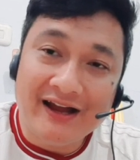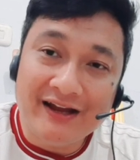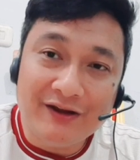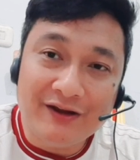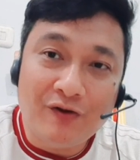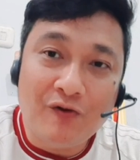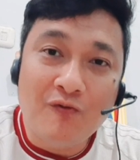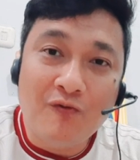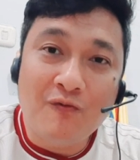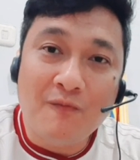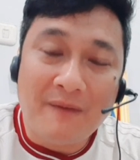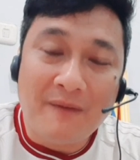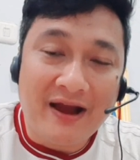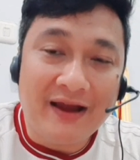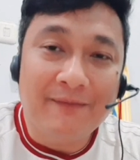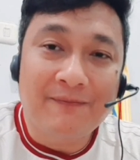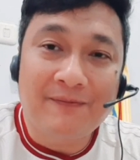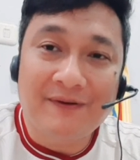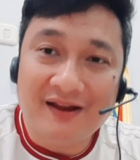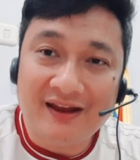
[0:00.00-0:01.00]
know my
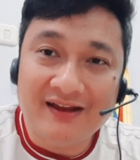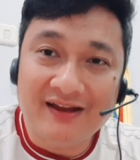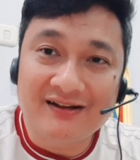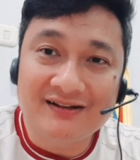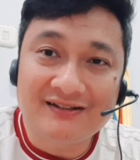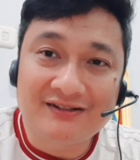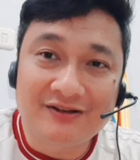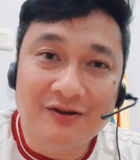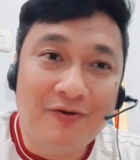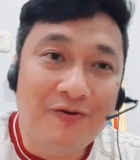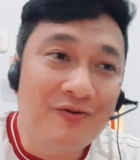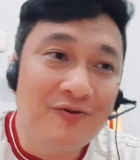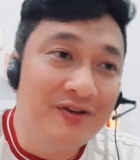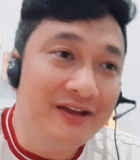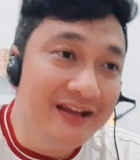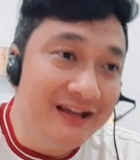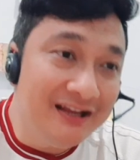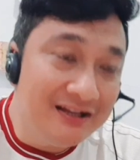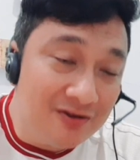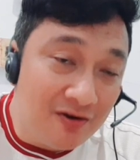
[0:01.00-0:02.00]
players. So
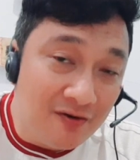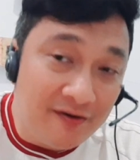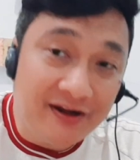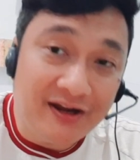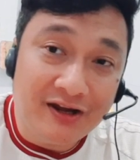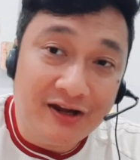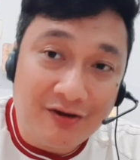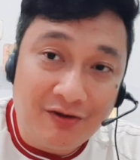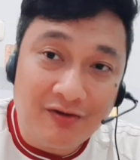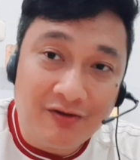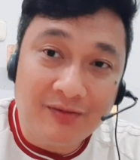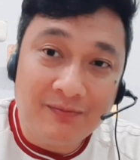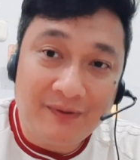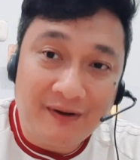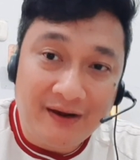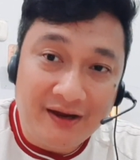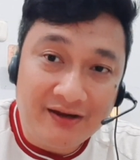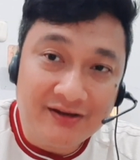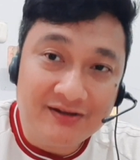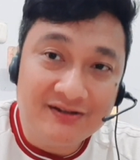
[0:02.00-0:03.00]
he's already know the
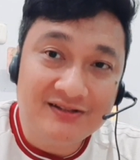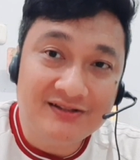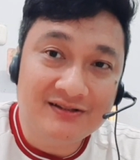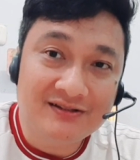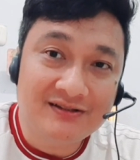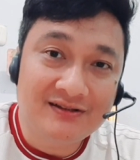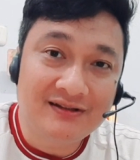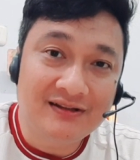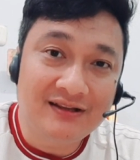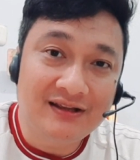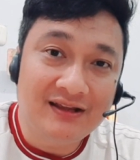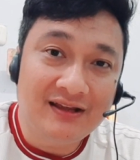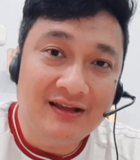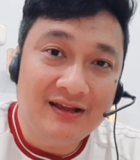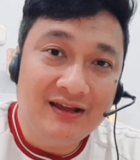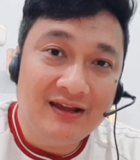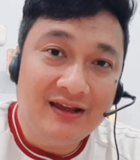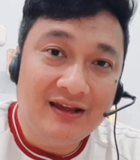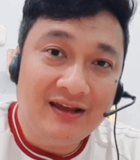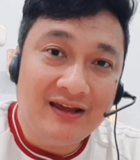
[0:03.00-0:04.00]
players,
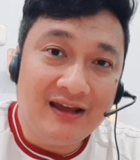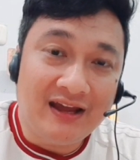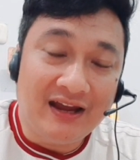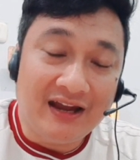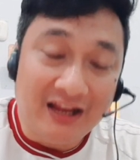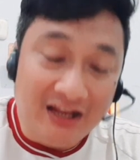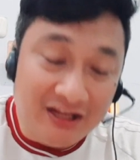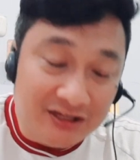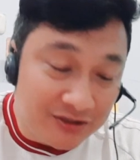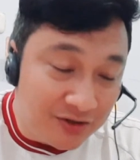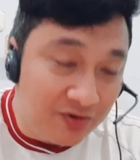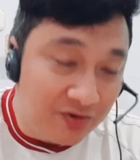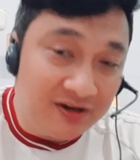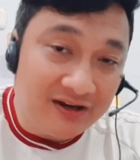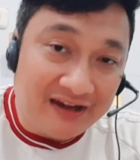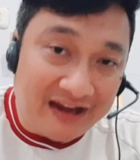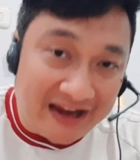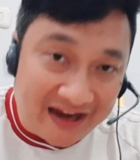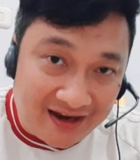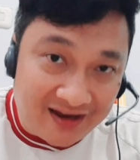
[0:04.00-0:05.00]
and he took
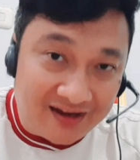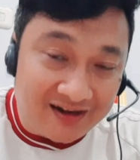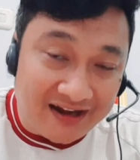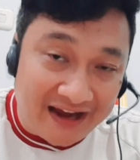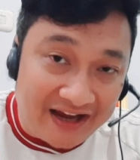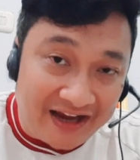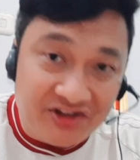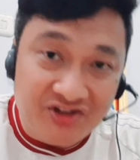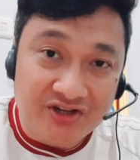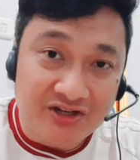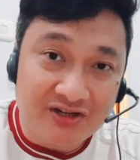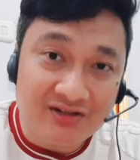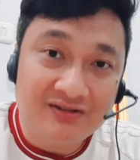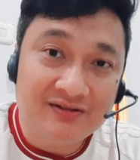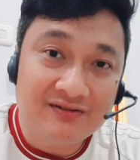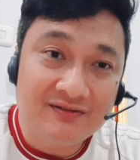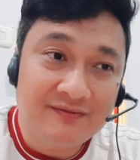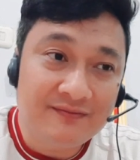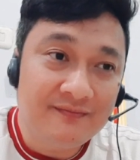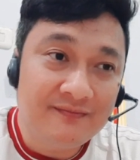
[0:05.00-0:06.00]
an action
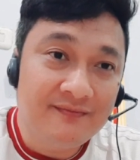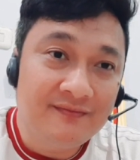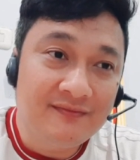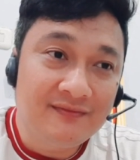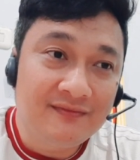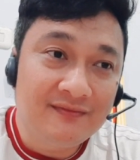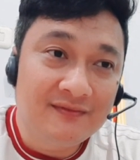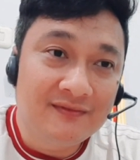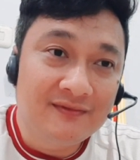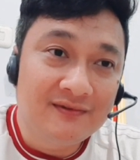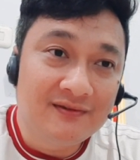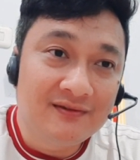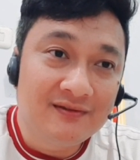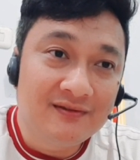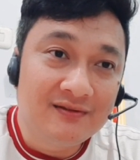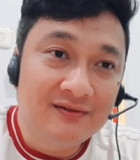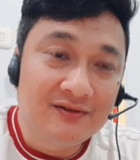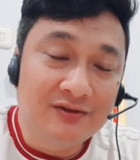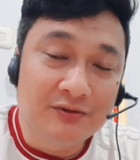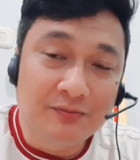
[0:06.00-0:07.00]

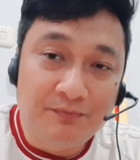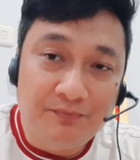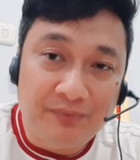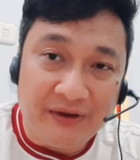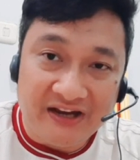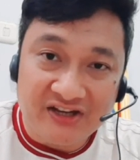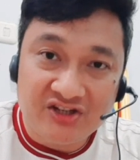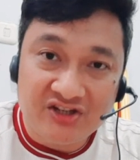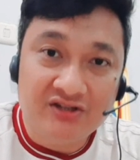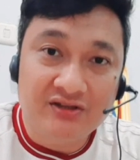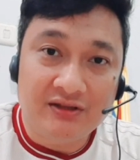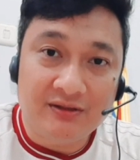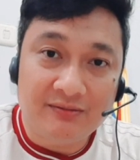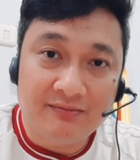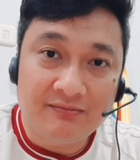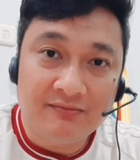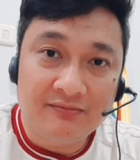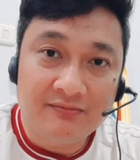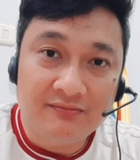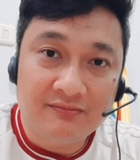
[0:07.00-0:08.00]
to bench
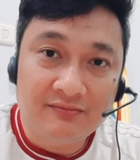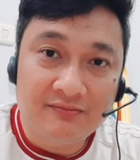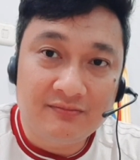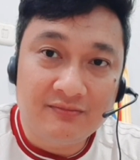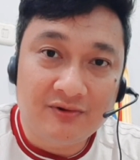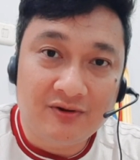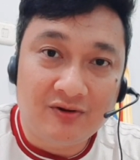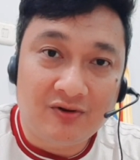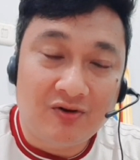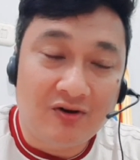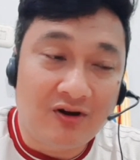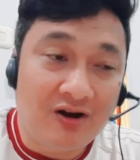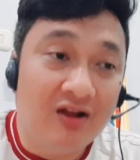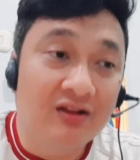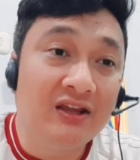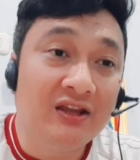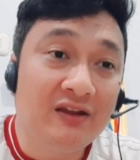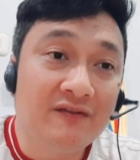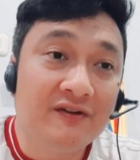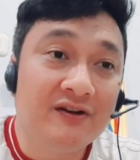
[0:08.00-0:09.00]
them or not
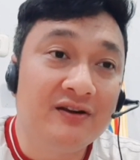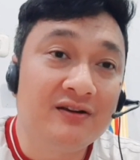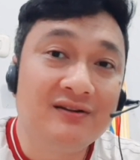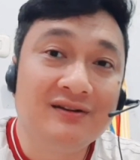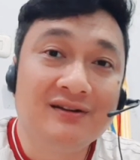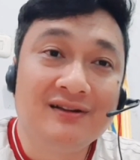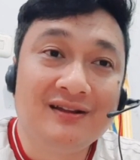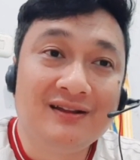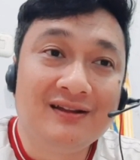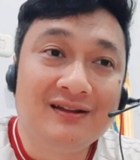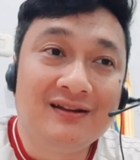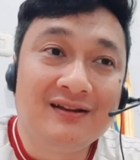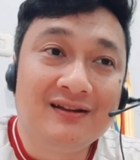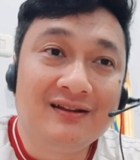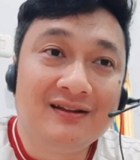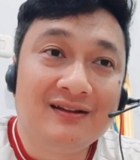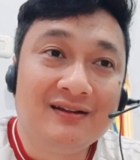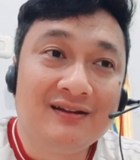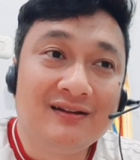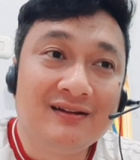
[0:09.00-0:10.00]
even
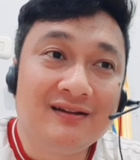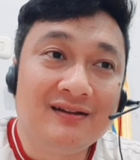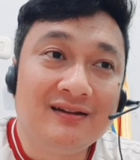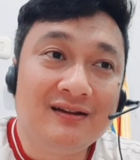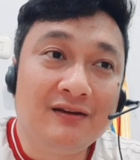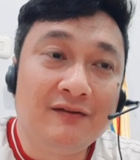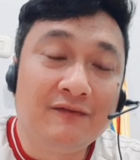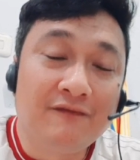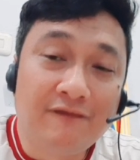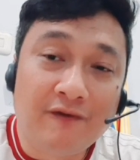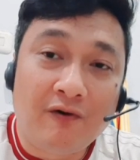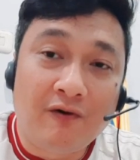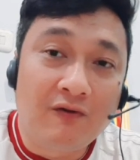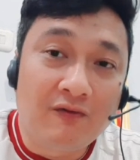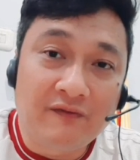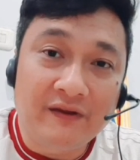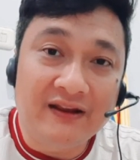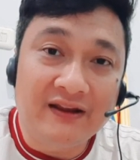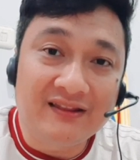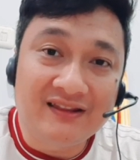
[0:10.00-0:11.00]

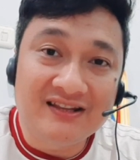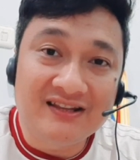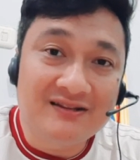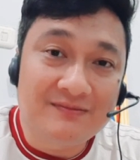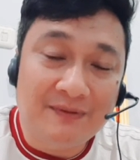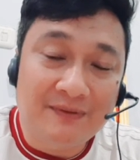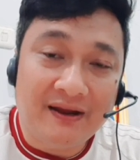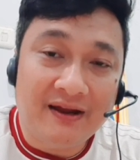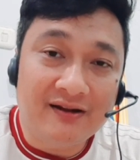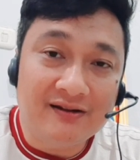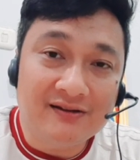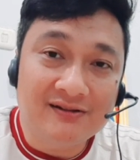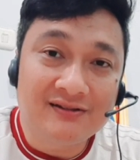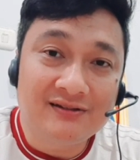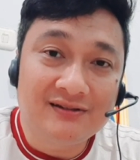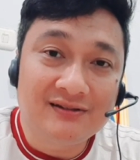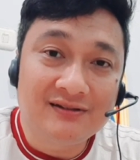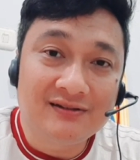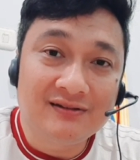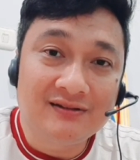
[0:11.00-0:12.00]
involving these players
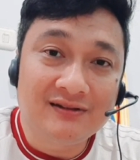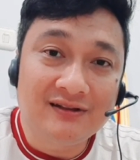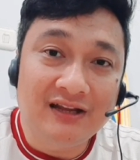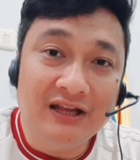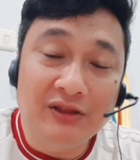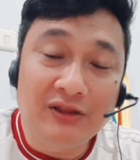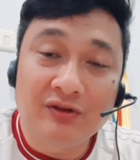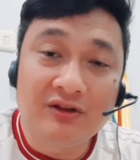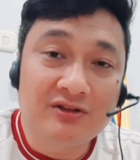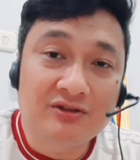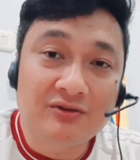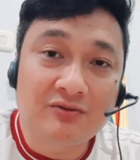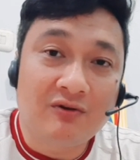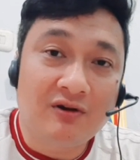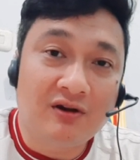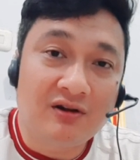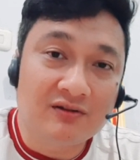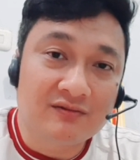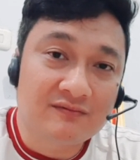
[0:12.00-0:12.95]
into the squad.